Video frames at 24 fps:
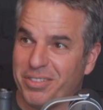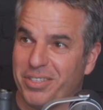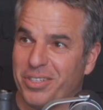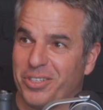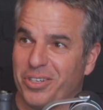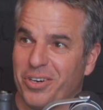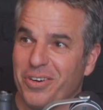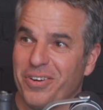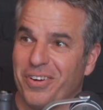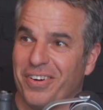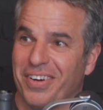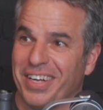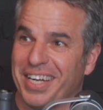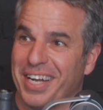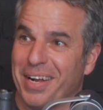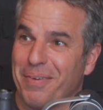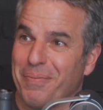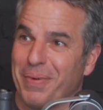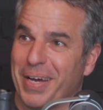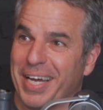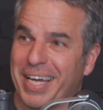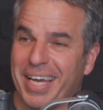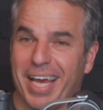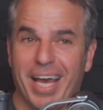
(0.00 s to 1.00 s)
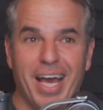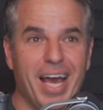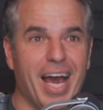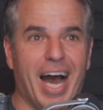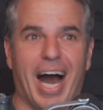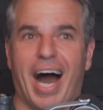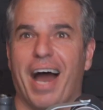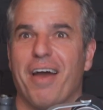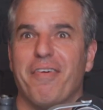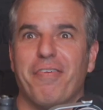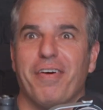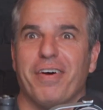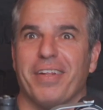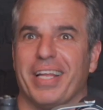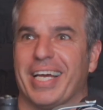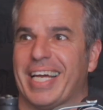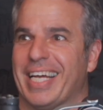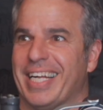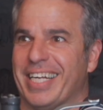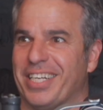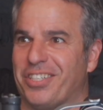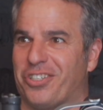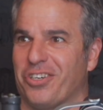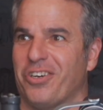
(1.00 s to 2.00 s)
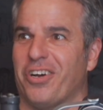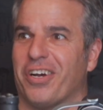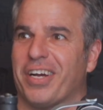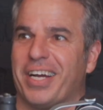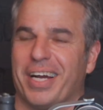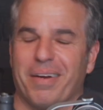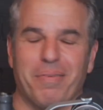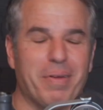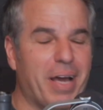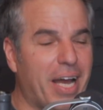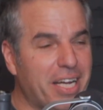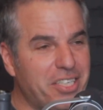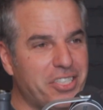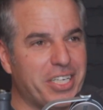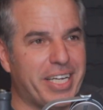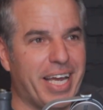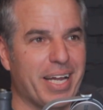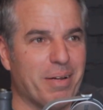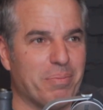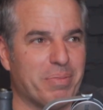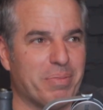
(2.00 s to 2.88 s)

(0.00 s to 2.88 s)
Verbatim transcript: the journal." And here's I'm a, like, "Here's the I felt journal. like a jerk. I, I should get him